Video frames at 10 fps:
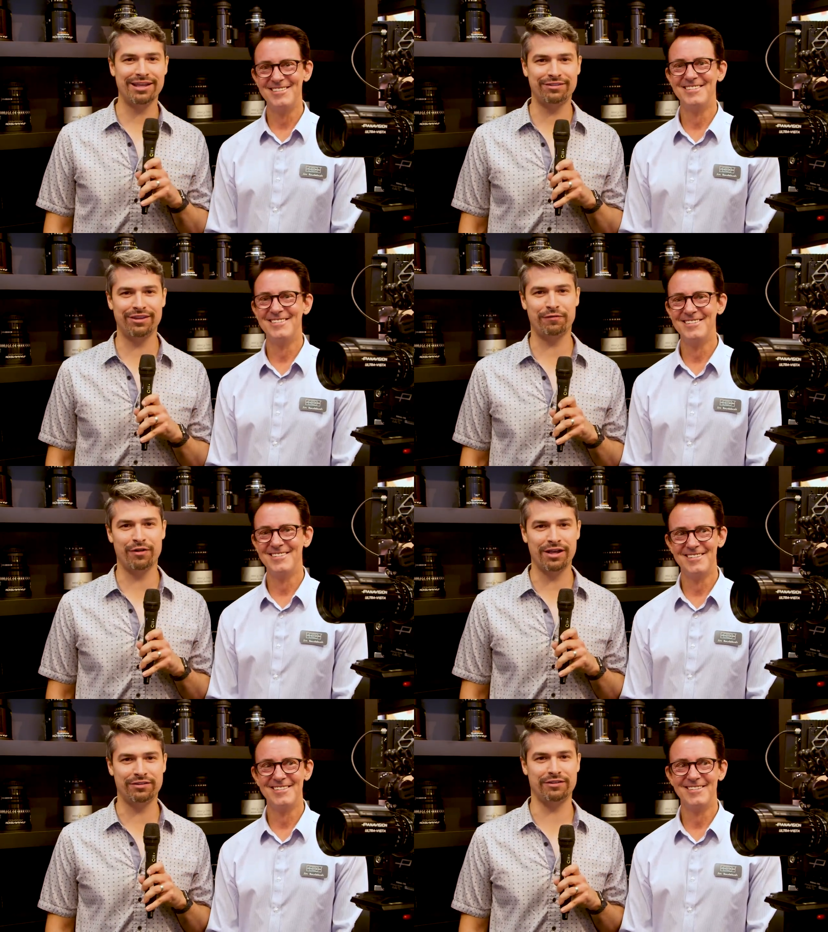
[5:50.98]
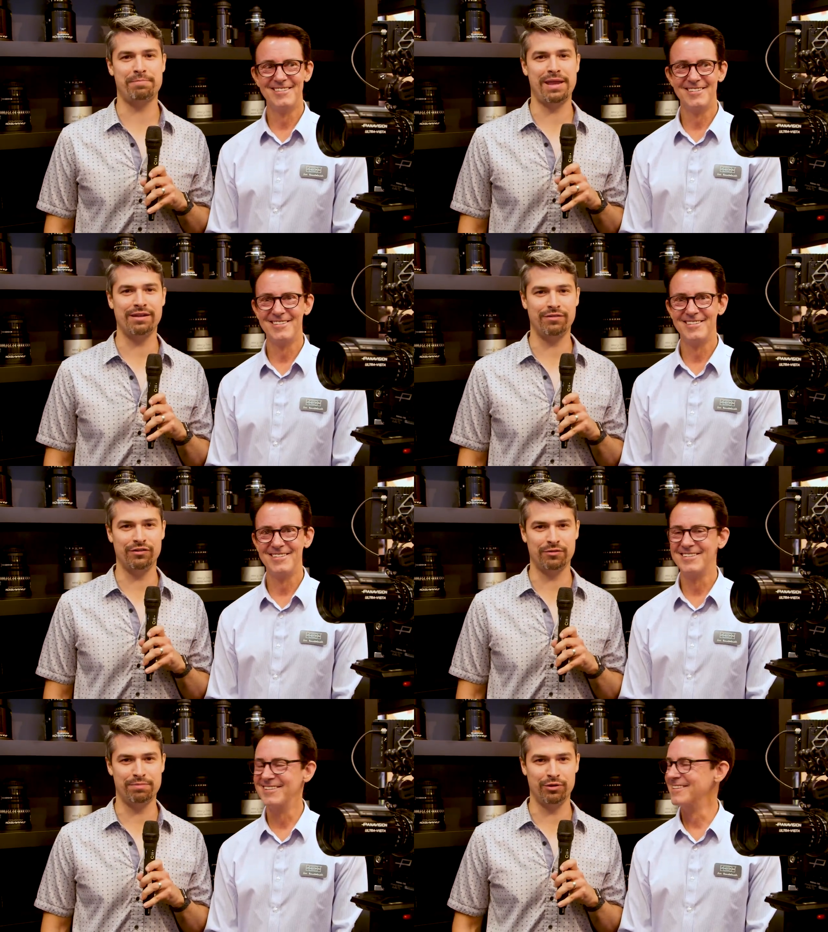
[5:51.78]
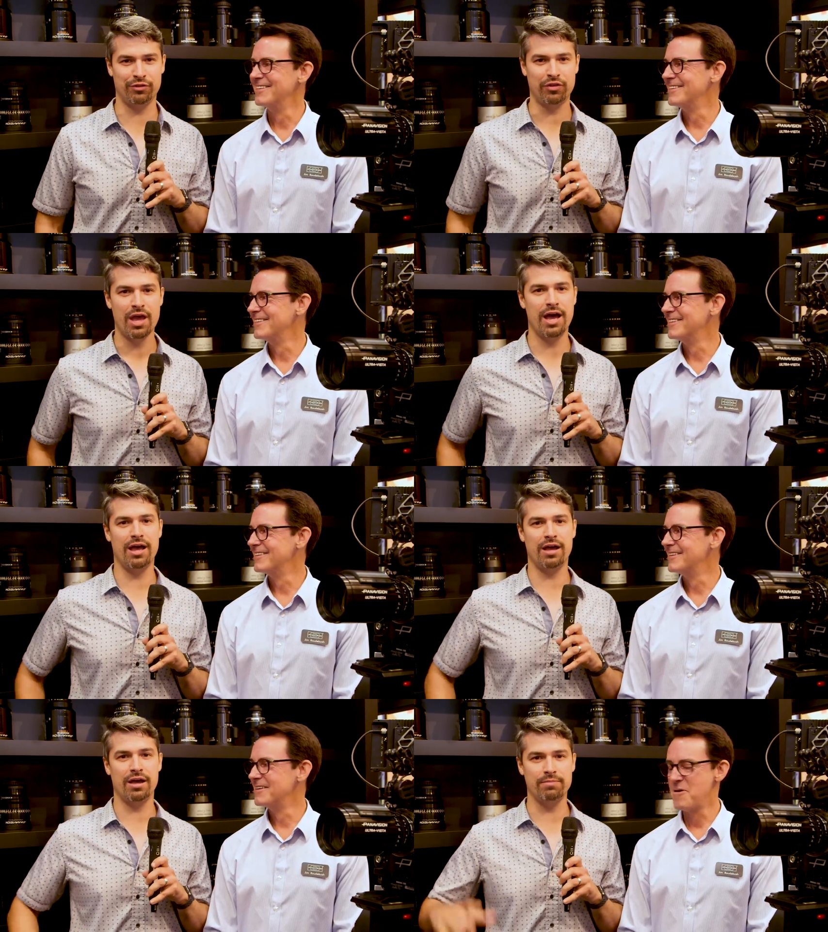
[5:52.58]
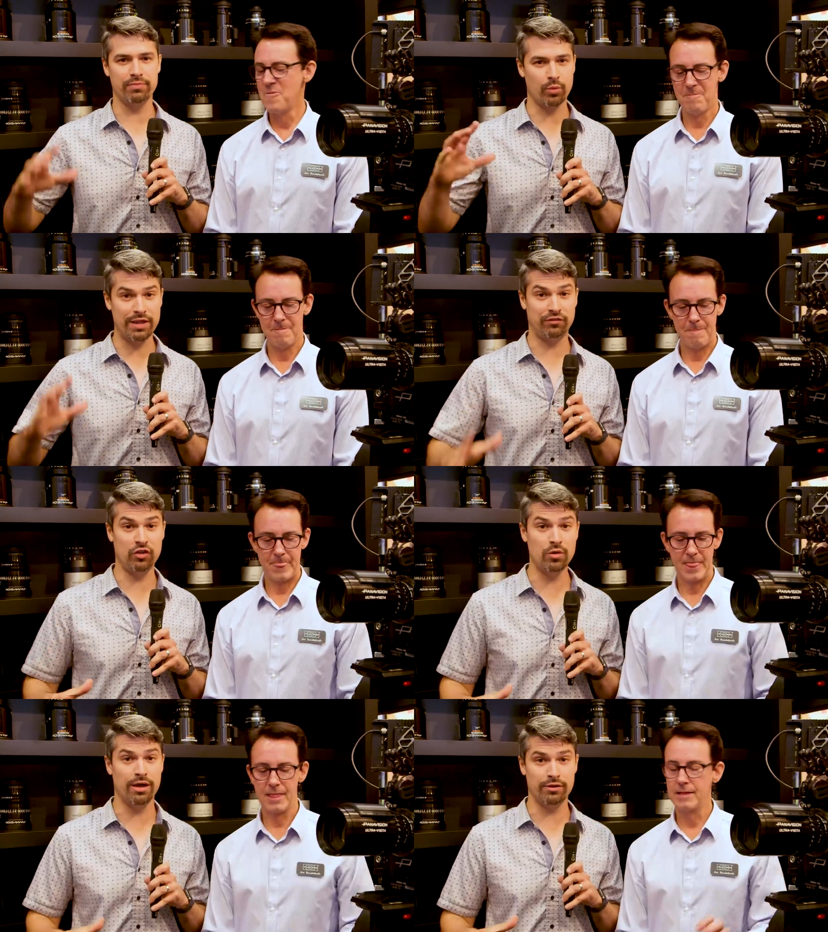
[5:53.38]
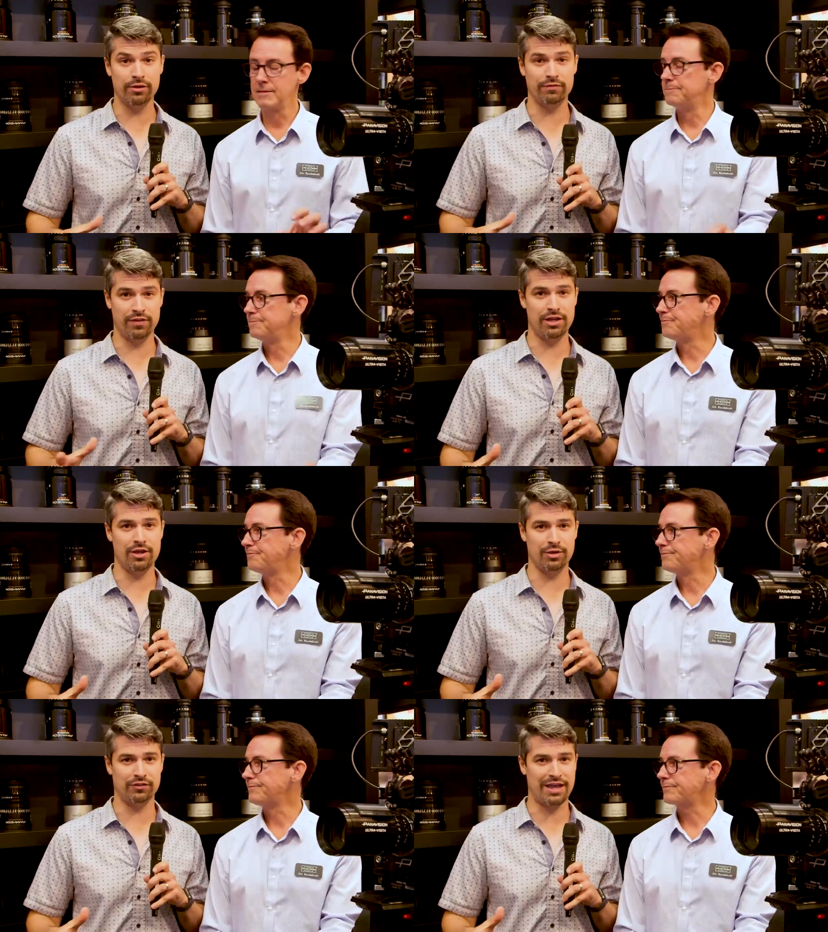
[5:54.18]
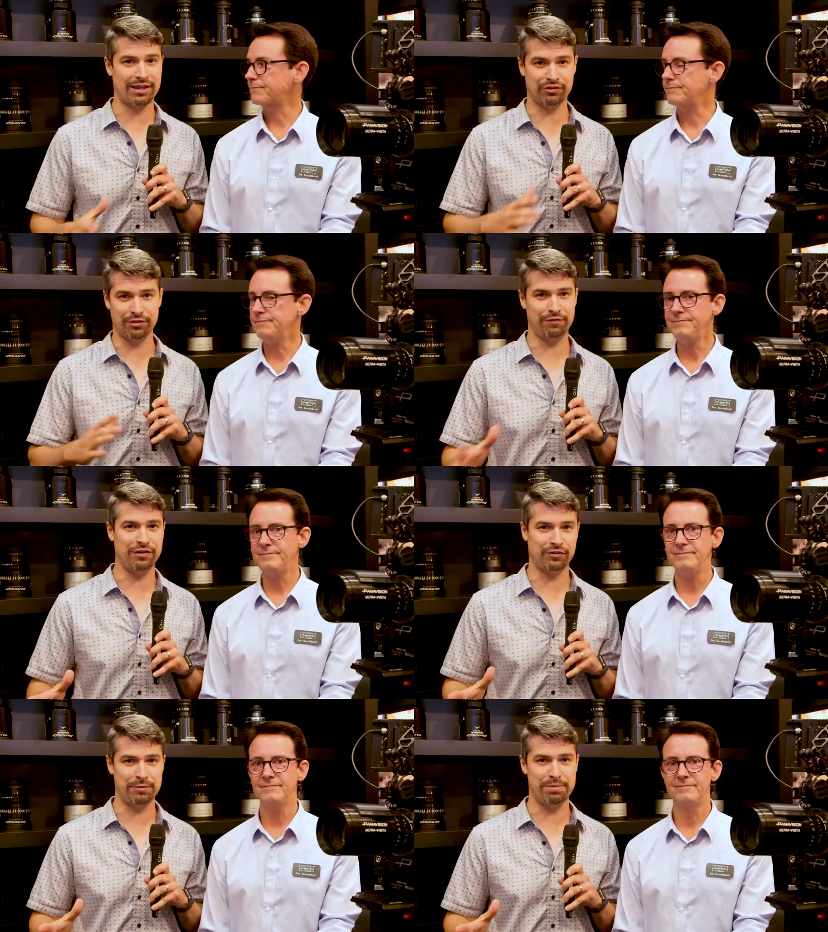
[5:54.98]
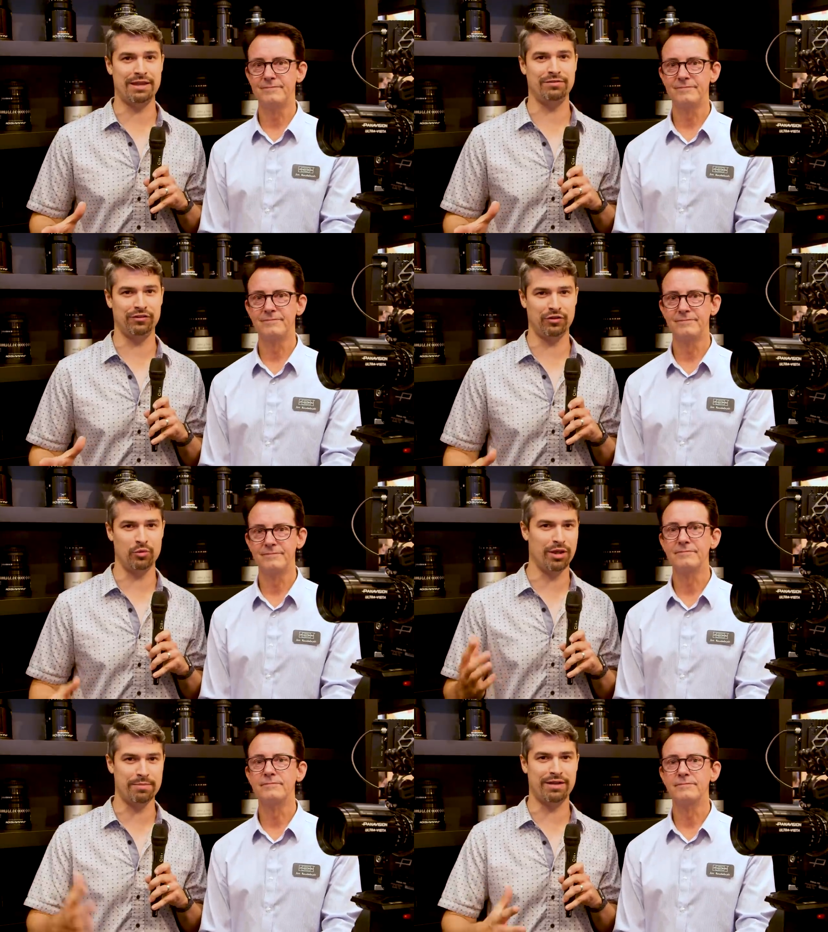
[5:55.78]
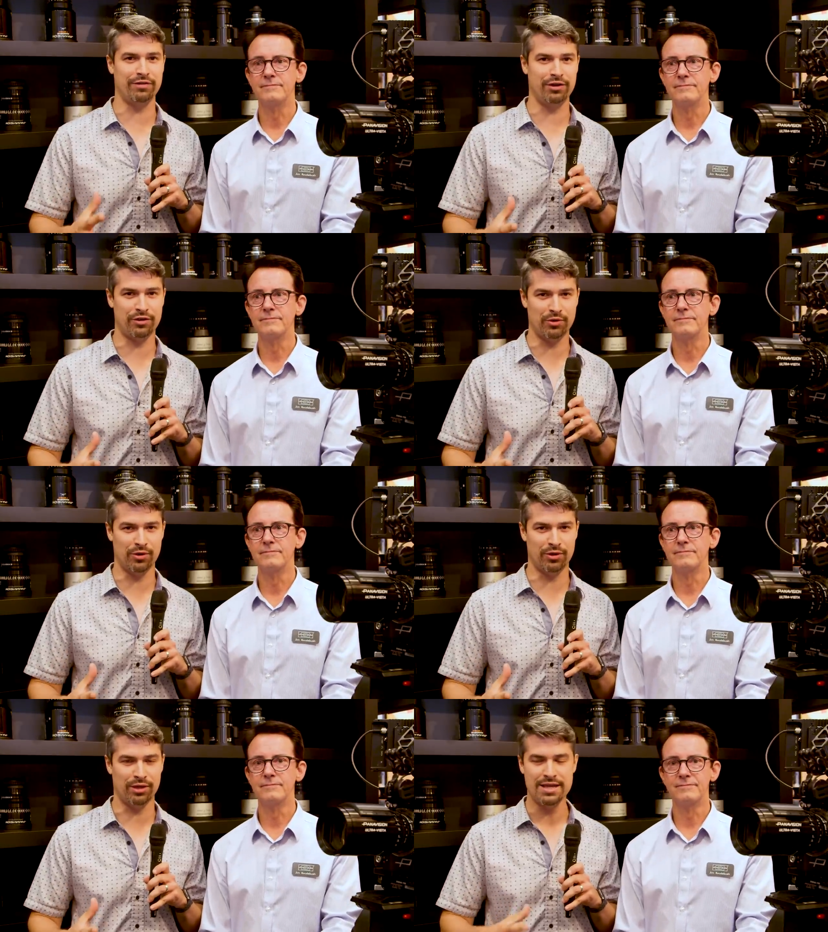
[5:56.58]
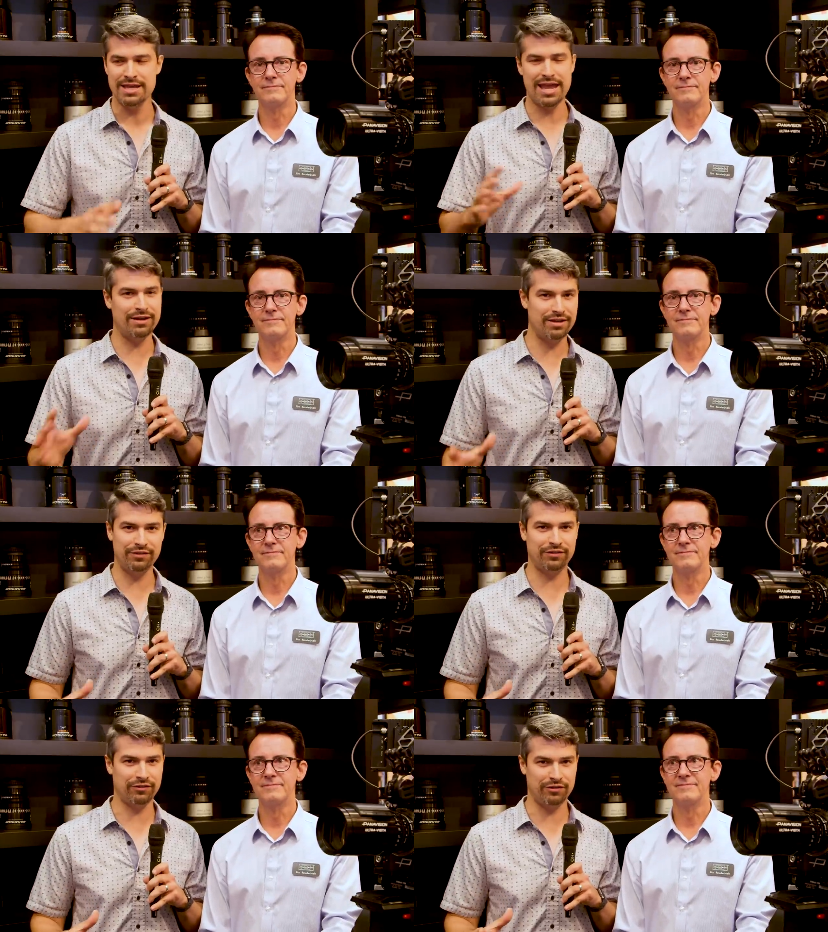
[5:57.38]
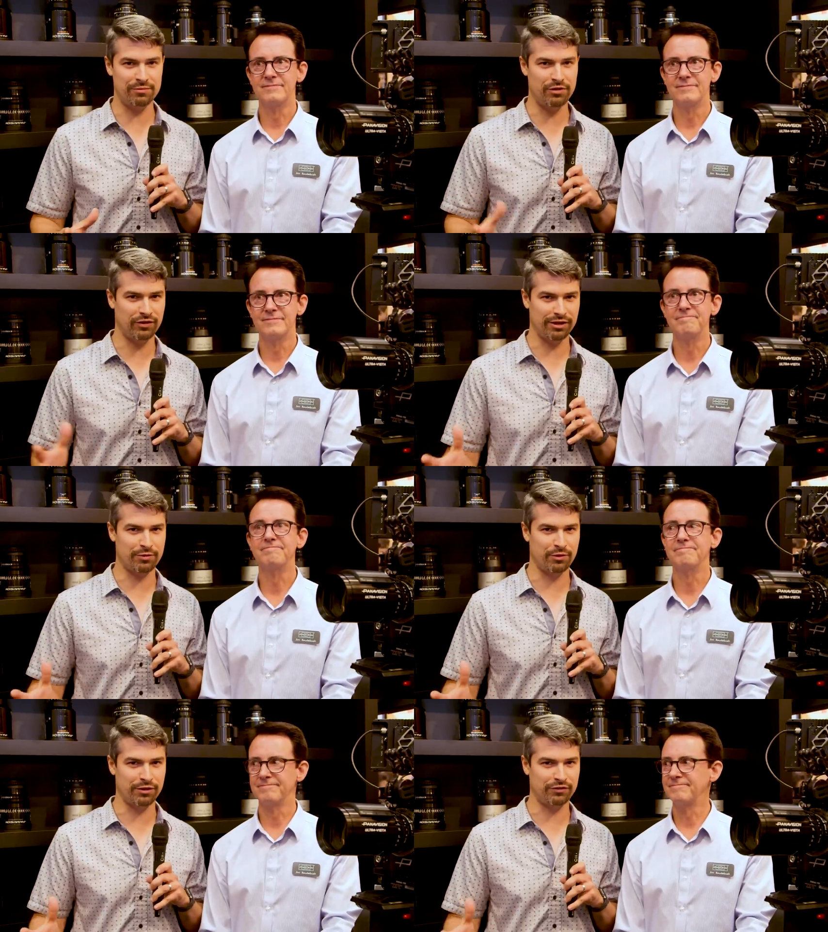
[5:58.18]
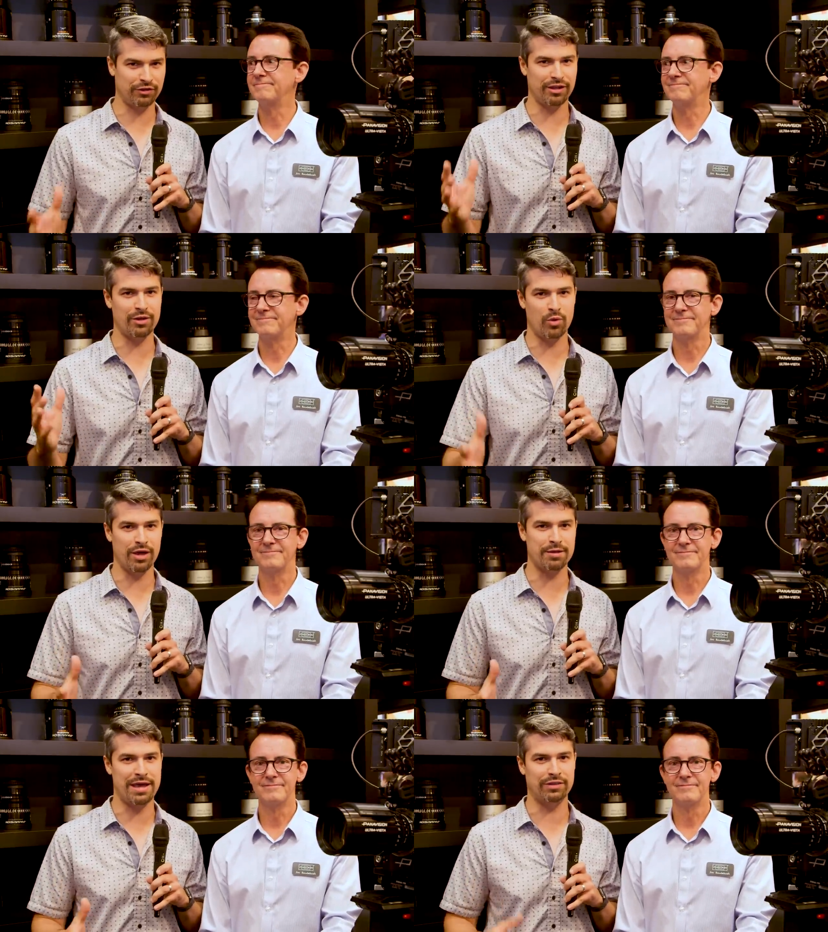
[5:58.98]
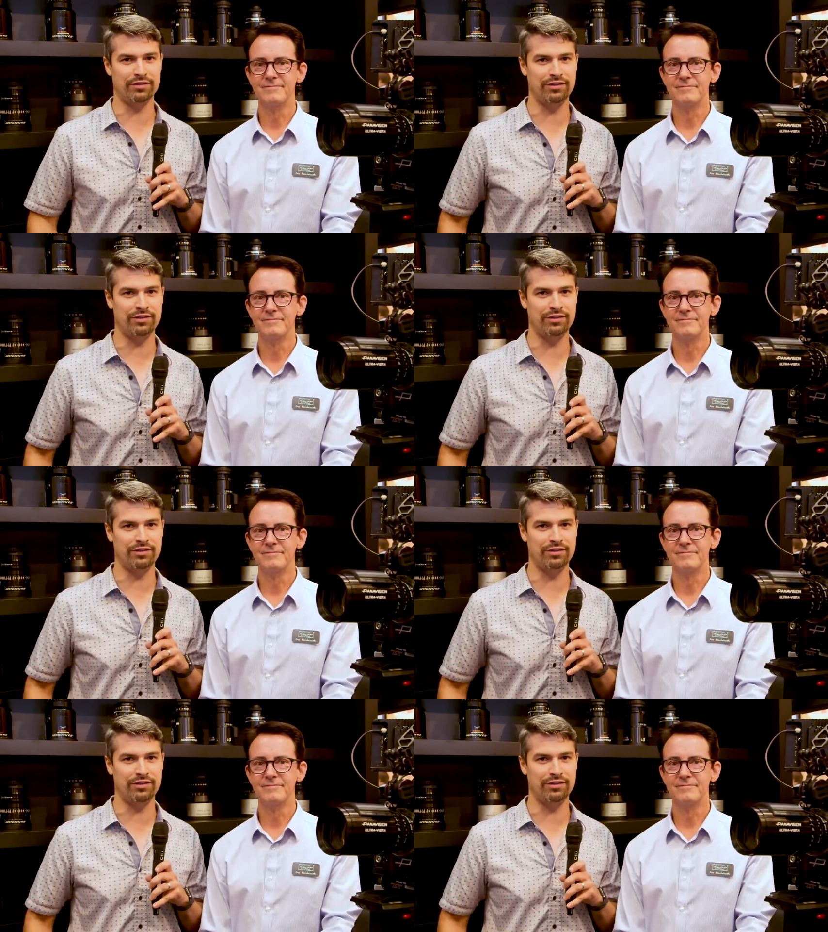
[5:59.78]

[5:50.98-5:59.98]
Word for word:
Speaker 1: That's it for us at the Panavision booth. We have two other videos actually featuring Panavision, one about a very cool ND system using liquid crystal and one about the